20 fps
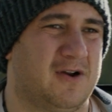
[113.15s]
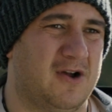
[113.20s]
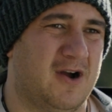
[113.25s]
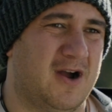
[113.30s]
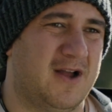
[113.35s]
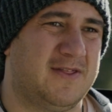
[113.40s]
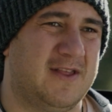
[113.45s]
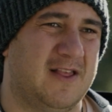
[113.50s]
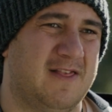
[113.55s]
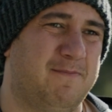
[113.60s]

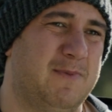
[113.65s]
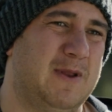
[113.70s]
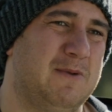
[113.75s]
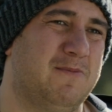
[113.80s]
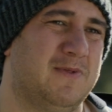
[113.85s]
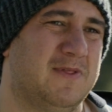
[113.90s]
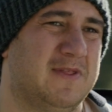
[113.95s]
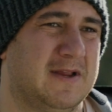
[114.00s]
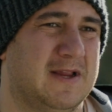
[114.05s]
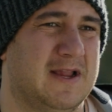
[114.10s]
guide that's been
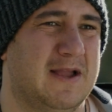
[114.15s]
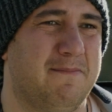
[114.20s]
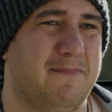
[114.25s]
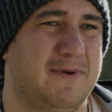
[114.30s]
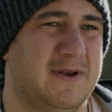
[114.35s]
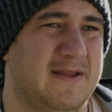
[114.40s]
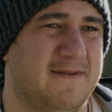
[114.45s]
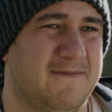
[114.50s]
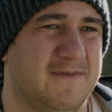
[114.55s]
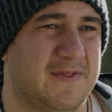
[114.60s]
with the
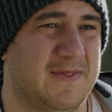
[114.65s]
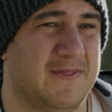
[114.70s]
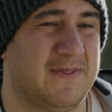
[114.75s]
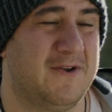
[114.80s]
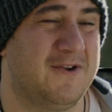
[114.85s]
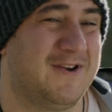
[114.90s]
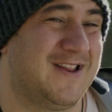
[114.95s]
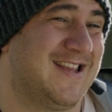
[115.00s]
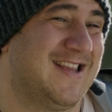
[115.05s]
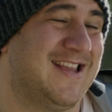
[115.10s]
company for
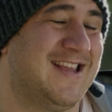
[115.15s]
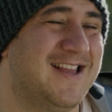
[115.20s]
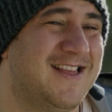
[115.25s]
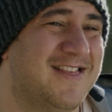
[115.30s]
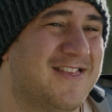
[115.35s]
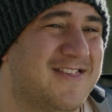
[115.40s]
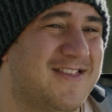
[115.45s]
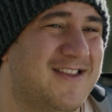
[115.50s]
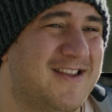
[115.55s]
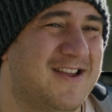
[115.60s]
30
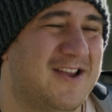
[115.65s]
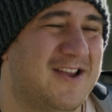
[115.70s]
years,